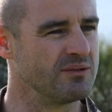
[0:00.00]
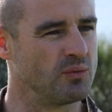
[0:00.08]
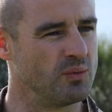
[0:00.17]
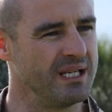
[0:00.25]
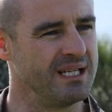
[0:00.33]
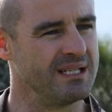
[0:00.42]
I'm
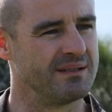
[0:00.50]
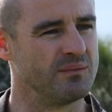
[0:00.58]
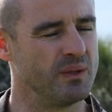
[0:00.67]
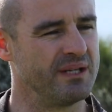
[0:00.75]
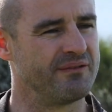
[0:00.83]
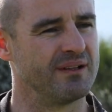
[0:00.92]
just
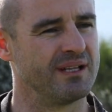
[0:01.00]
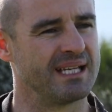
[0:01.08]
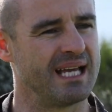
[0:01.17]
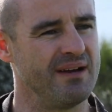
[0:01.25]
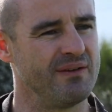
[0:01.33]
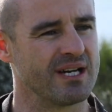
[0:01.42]
rambling and I'm not
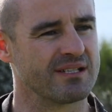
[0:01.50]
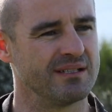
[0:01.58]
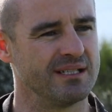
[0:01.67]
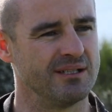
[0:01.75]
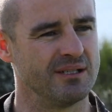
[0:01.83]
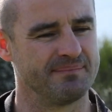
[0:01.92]
making
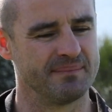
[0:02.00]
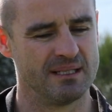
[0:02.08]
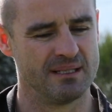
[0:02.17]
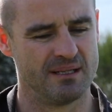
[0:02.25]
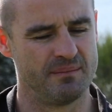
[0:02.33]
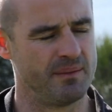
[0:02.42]
sense. I'm gonna
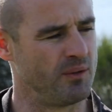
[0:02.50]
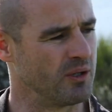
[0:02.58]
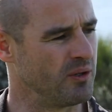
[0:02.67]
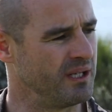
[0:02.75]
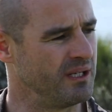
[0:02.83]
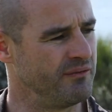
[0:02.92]
end the
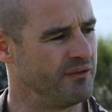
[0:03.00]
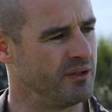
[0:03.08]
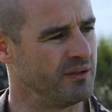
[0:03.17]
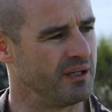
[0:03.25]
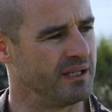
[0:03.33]
video, guys.